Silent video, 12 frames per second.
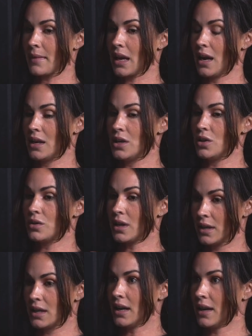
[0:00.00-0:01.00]
And you
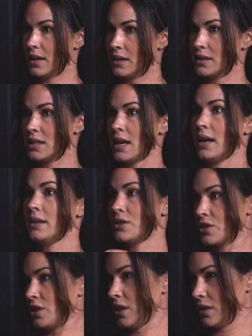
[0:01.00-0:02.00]
can get
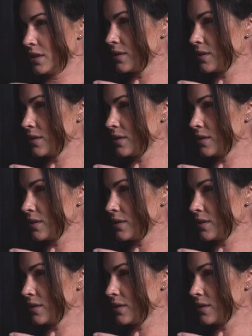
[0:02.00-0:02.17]
tension.